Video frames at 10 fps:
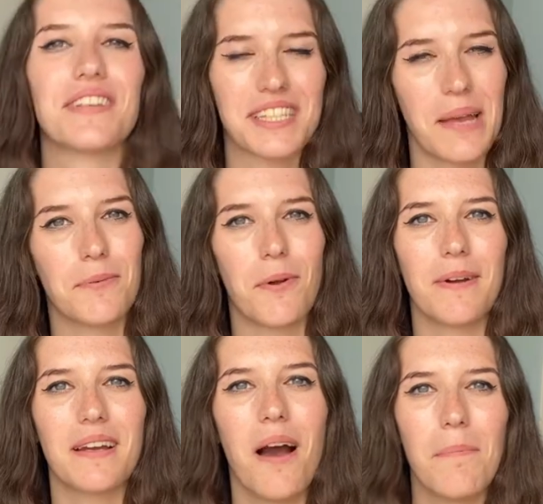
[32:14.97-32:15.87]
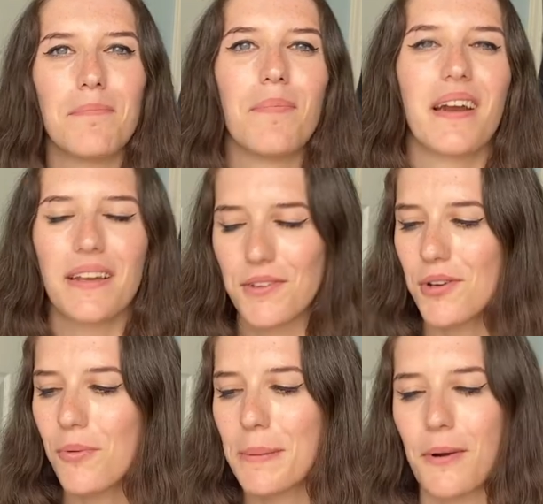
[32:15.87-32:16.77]
this game growing up, but if you
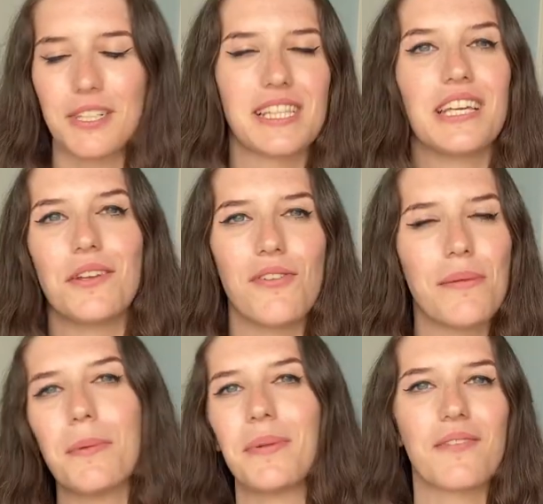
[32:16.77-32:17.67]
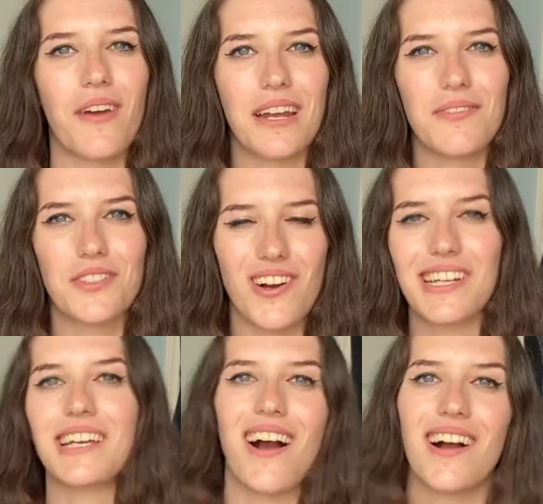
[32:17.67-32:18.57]
know me personally, you know I'm a big fan of
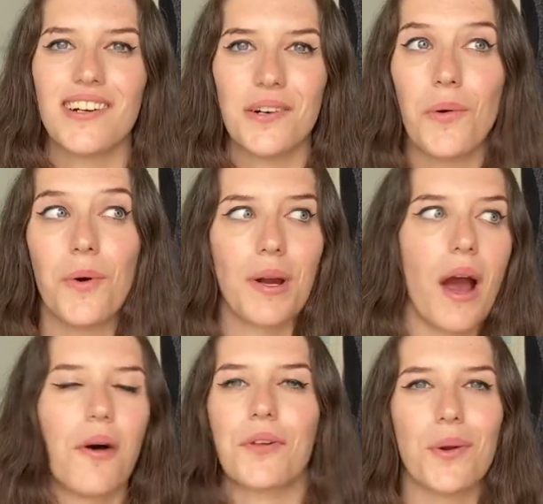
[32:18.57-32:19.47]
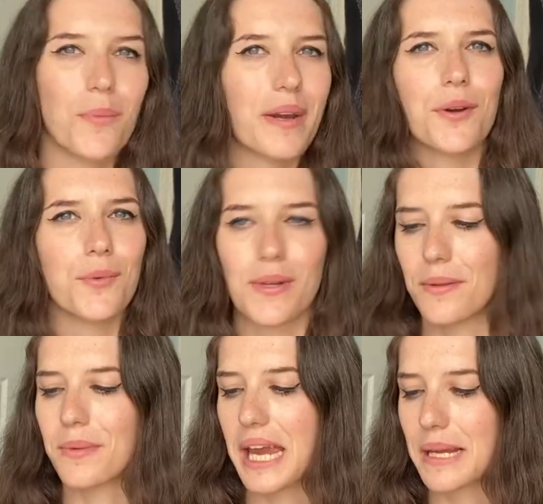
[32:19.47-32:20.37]
Donkey Konga or other weird
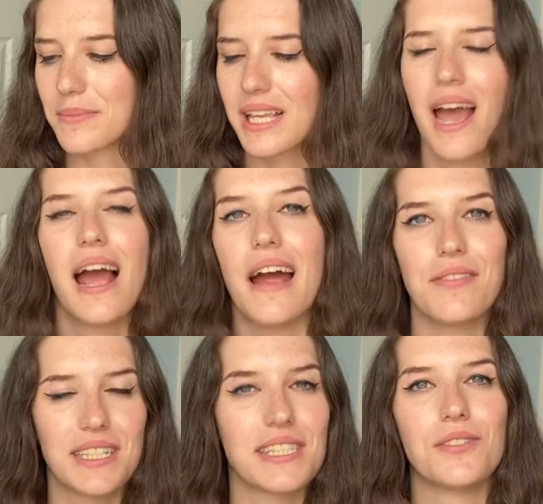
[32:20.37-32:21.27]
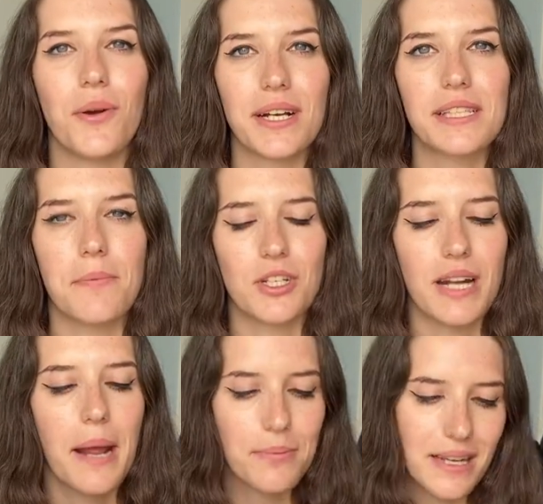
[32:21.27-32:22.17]
rhythm games, and this is no exception.
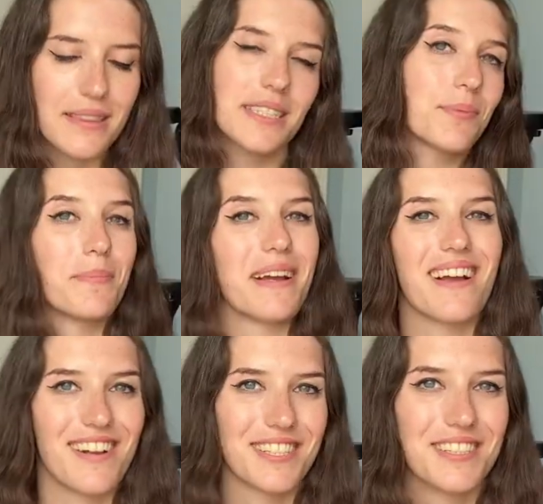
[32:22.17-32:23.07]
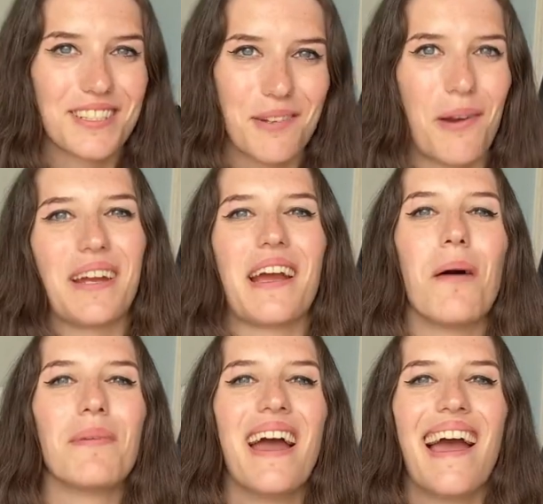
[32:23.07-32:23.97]
I played this with my cousins growing
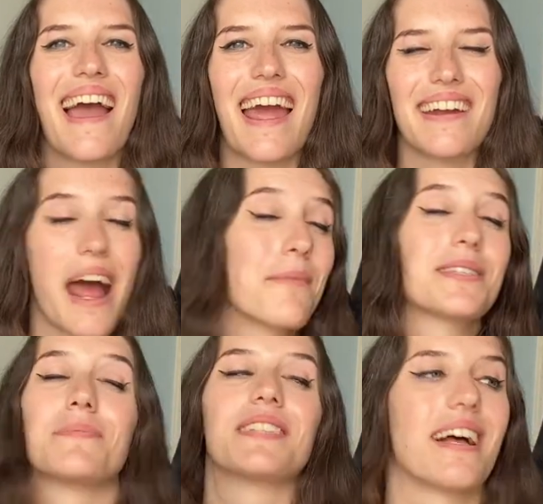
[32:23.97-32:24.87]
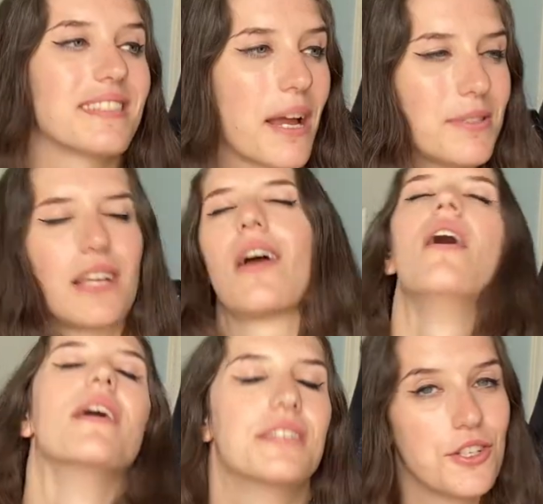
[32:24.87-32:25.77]
up, and I was obsessed. I was like,
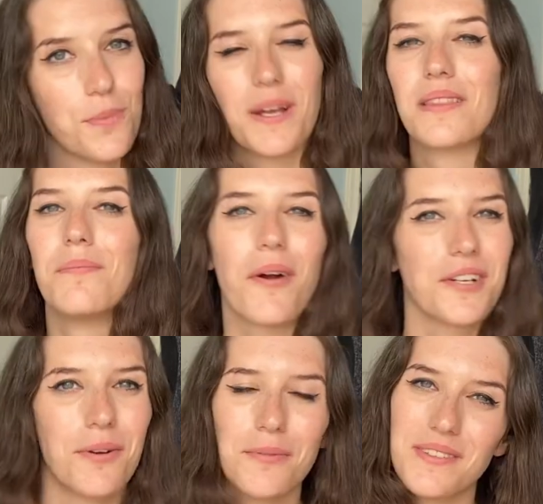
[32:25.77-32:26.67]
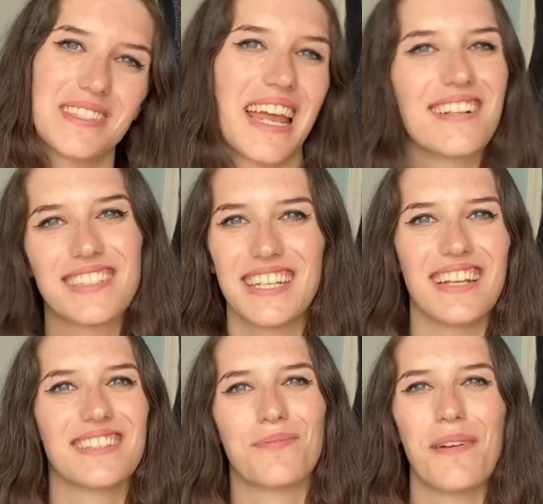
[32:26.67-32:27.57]
oh, did you bring the Mario Dance
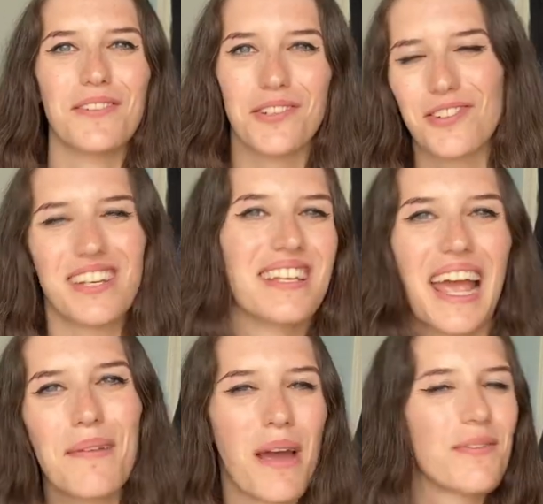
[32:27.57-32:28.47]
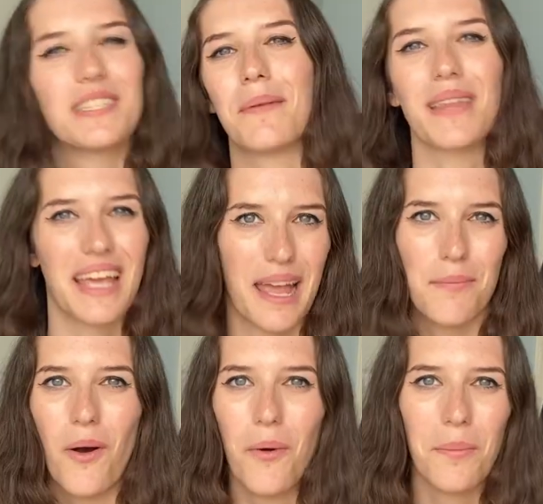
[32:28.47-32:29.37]
Dance Revolution game every time they came
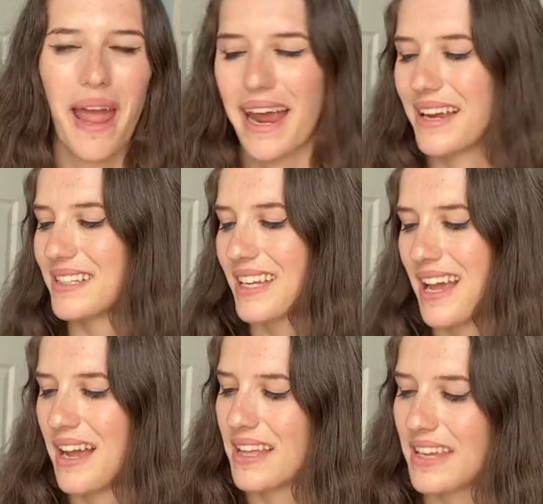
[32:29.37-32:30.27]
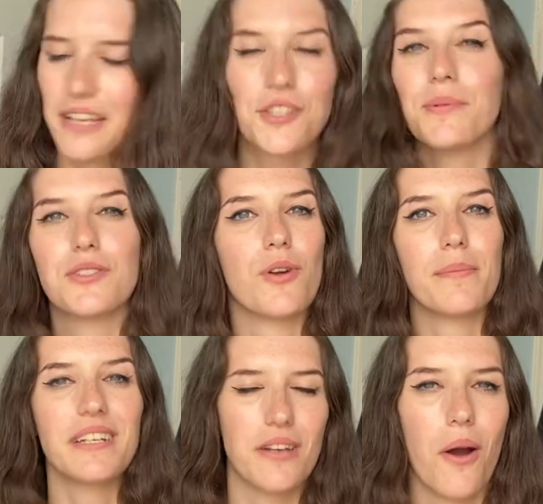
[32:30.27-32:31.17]
home? And the answer was
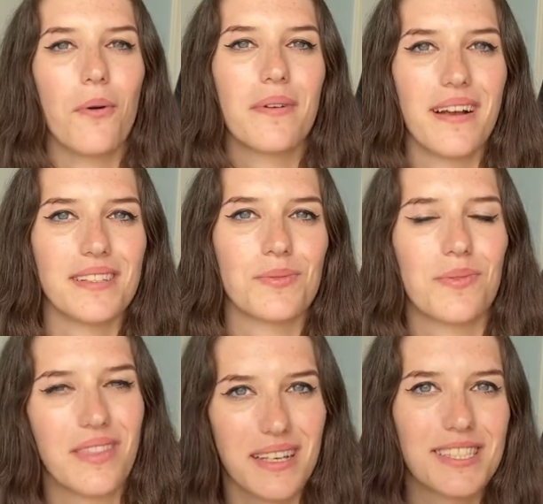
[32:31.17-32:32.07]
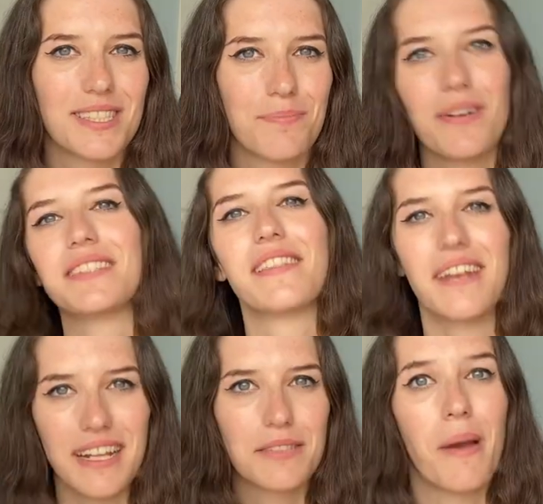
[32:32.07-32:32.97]
normally no, because this plus the
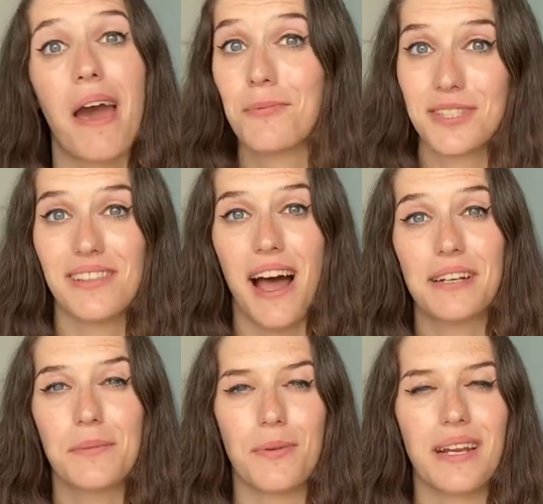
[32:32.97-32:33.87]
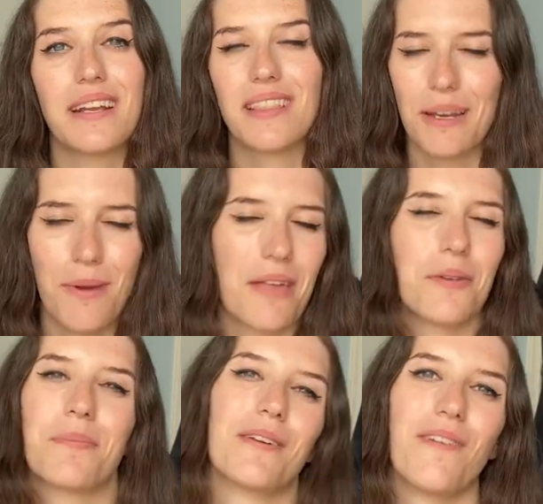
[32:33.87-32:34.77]
dance pad was a lot to bring, and they'd
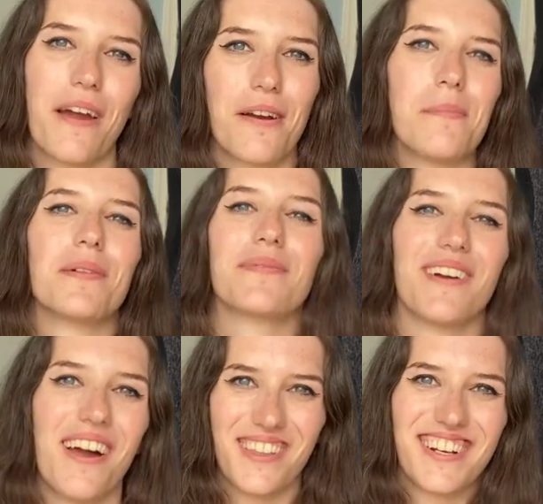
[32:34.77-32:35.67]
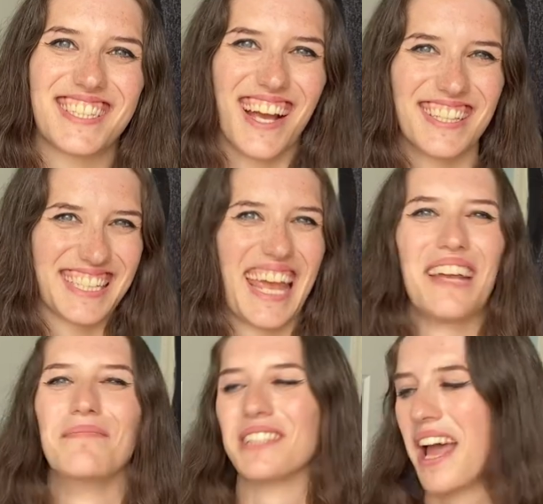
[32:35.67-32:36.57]
rather play Fire Emblem or other such
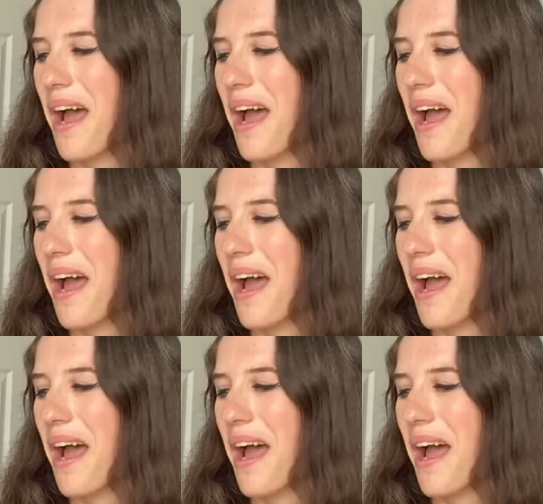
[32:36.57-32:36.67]
games.